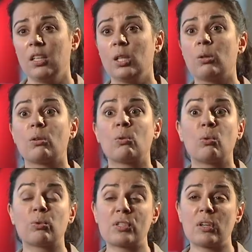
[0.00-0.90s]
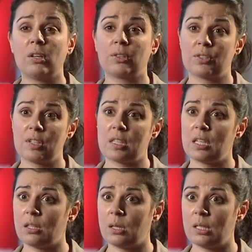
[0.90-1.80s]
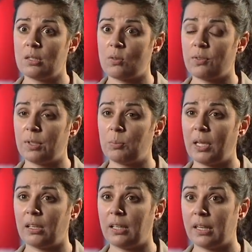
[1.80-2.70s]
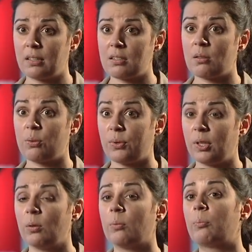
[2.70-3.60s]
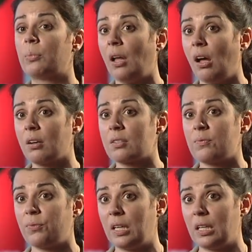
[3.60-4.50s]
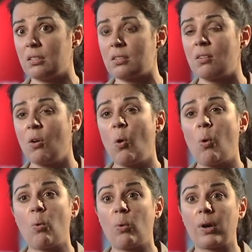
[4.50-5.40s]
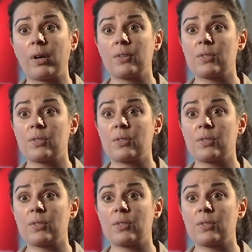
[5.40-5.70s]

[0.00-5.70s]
You can also look to seek these sort of inbound links through blogs, feeds, or